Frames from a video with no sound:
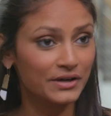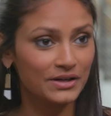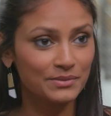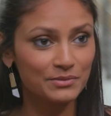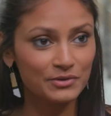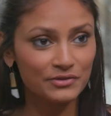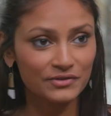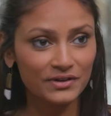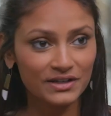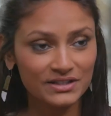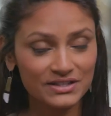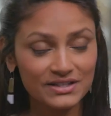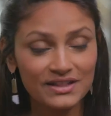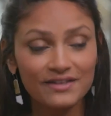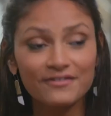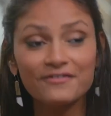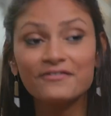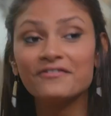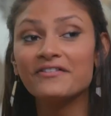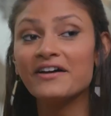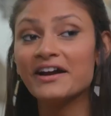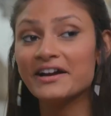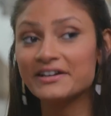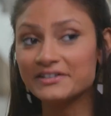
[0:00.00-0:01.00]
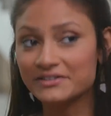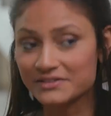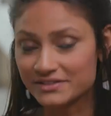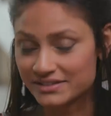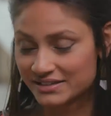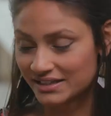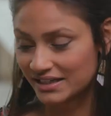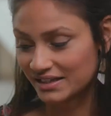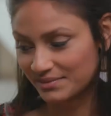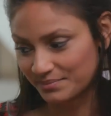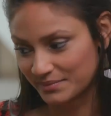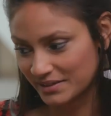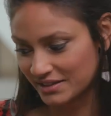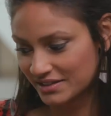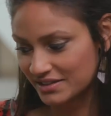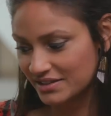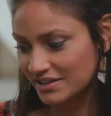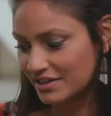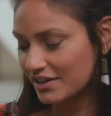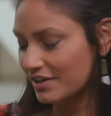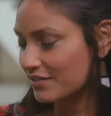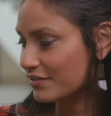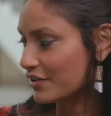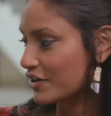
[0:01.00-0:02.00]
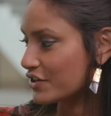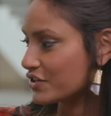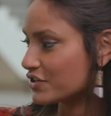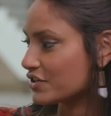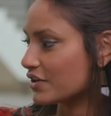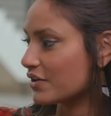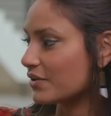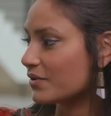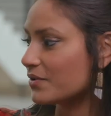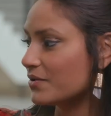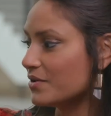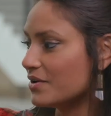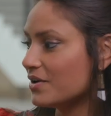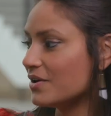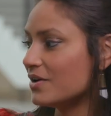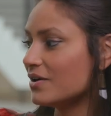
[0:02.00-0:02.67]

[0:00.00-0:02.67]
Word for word: gonna move on to the final segment of our show,